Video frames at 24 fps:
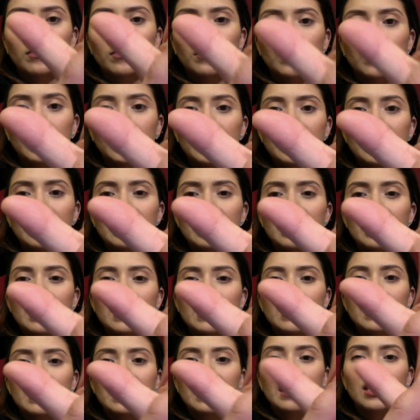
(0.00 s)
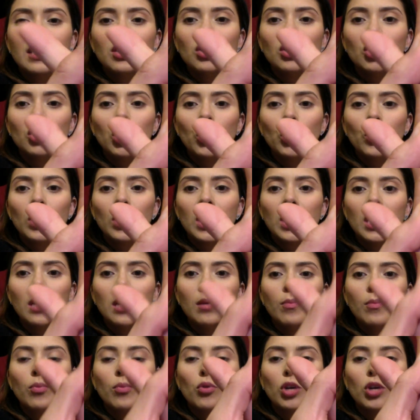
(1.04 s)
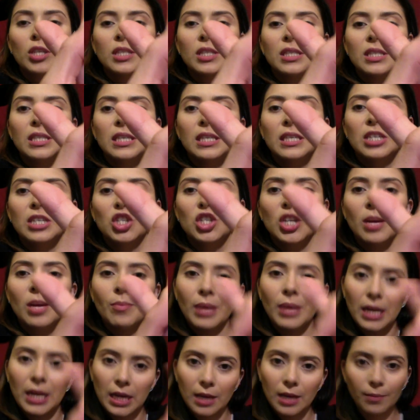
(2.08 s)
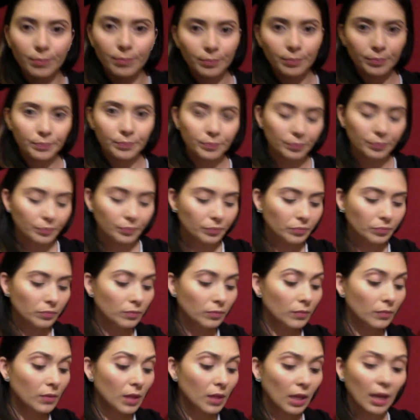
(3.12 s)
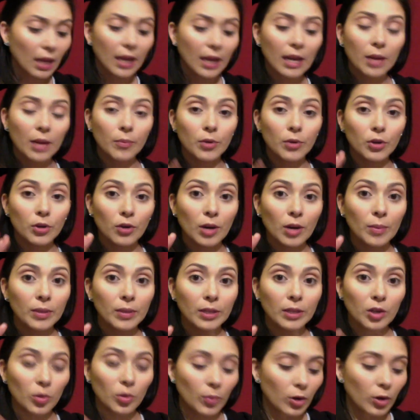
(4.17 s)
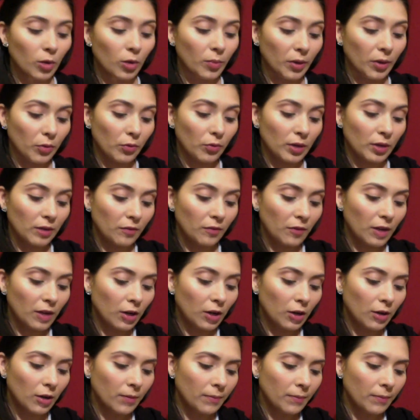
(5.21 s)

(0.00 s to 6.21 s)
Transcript: Let's see, it's like skin tony, bronzy, champagne-y. And I'm gonna grab a little bit on my ring finger.